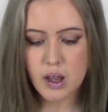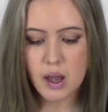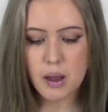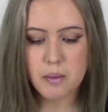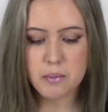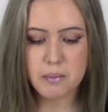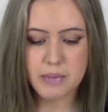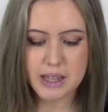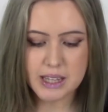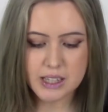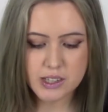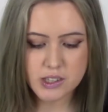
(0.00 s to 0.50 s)

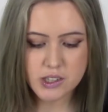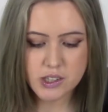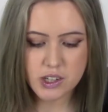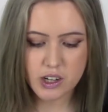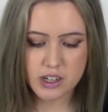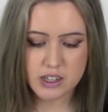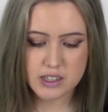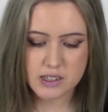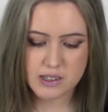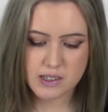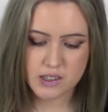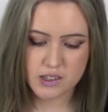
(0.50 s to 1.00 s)

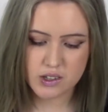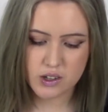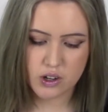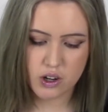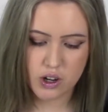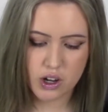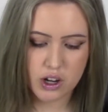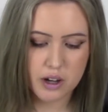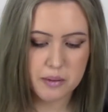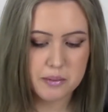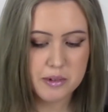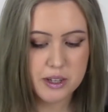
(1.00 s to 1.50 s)
melatonin is a
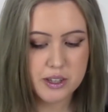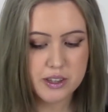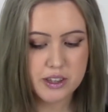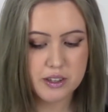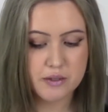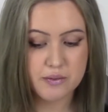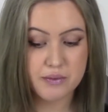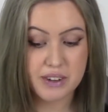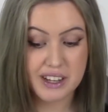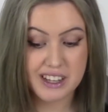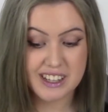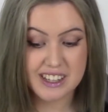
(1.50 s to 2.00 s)
hormone
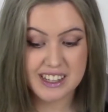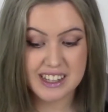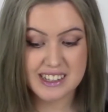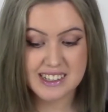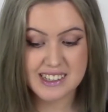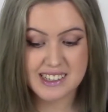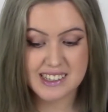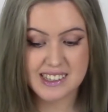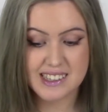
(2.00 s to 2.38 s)
that regulates